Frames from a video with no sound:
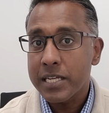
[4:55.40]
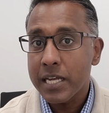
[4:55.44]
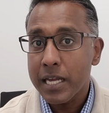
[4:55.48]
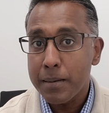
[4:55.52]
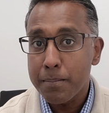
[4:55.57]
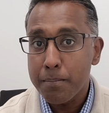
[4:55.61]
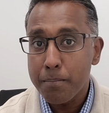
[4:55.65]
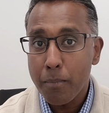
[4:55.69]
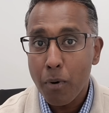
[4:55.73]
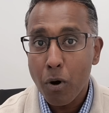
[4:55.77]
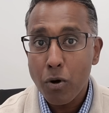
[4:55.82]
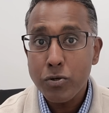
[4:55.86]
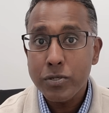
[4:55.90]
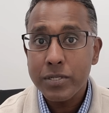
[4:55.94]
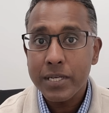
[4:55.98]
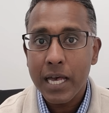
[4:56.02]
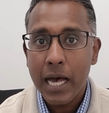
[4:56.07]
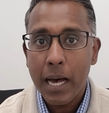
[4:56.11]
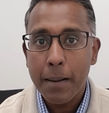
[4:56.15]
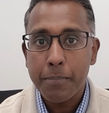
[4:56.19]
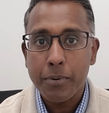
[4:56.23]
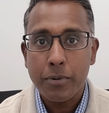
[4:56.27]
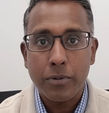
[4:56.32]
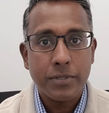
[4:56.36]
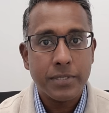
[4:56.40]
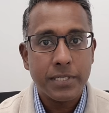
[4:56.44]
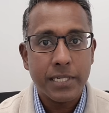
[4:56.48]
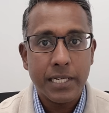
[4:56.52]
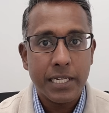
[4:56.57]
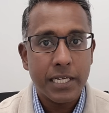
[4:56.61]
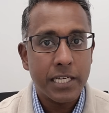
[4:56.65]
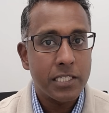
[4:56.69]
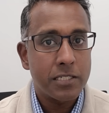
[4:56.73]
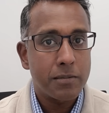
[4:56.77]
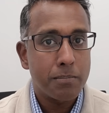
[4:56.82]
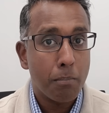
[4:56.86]
in most capital
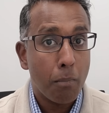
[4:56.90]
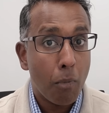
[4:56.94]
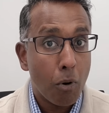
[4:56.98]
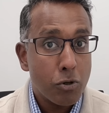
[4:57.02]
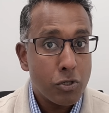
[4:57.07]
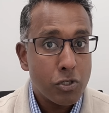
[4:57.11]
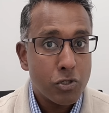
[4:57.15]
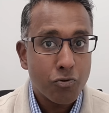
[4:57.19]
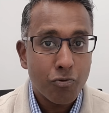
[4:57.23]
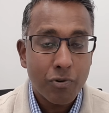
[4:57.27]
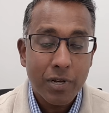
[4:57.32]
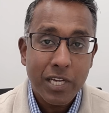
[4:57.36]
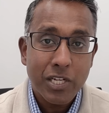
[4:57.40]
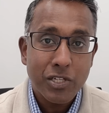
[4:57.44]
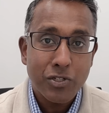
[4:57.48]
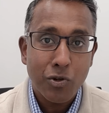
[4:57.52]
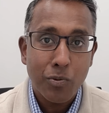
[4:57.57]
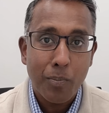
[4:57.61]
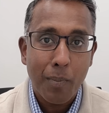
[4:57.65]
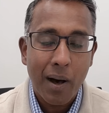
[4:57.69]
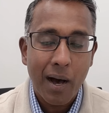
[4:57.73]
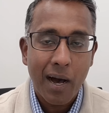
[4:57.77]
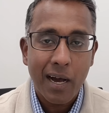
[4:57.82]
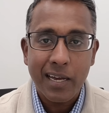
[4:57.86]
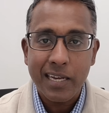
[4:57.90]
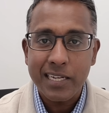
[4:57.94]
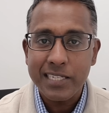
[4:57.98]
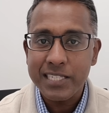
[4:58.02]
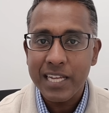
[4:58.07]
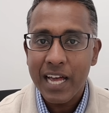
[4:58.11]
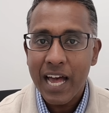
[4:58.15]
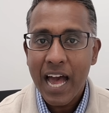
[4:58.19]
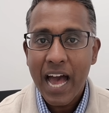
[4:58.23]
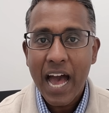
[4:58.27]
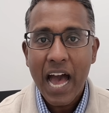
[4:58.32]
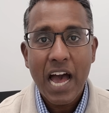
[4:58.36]
cities, most regional markets
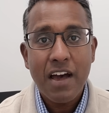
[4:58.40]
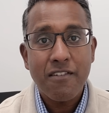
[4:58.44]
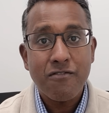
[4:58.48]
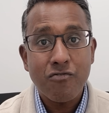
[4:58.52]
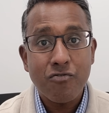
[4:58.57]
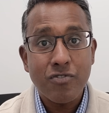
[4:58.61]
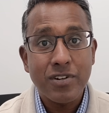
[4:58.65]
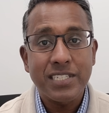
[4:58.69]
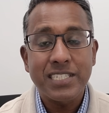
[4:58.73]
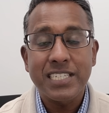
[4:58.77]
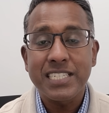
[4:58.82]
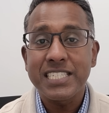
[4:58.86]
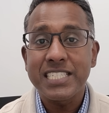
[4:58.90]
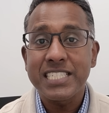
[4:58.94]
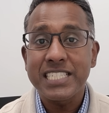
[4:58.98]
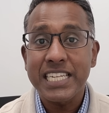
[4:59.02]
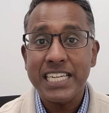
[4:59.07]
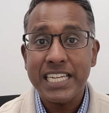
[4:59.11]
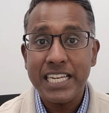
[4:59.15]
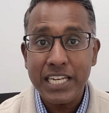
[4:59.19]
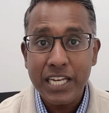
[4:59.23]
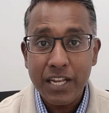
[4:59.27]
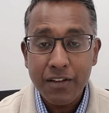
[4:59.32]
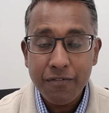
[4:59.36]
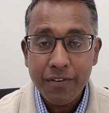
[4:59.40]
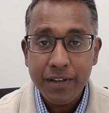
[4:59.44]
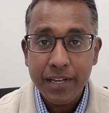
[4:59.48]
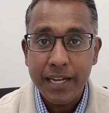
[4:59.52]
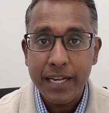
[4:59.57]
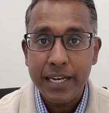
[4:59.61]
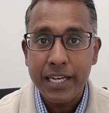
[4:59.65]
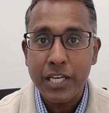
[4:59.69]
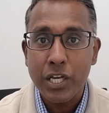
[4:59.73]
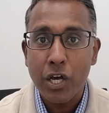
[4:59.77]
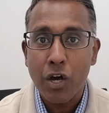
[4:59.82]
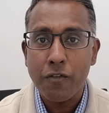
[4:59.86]
have risen
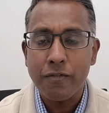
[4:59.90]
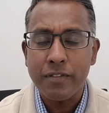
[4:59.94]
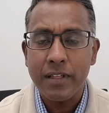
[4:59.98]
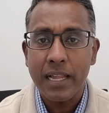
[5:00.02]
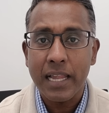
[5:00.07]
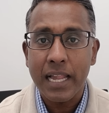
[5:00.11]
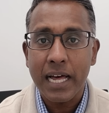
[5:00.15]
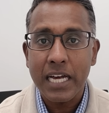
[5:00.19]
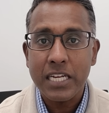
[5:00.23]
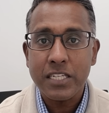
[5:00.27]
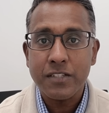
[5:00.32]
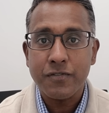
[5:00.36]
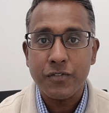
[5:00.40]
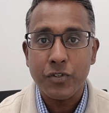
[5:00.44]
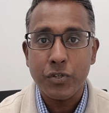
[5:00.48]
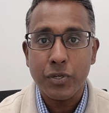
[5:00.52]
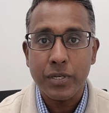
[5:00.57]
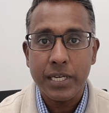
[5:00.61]
significantly over the last few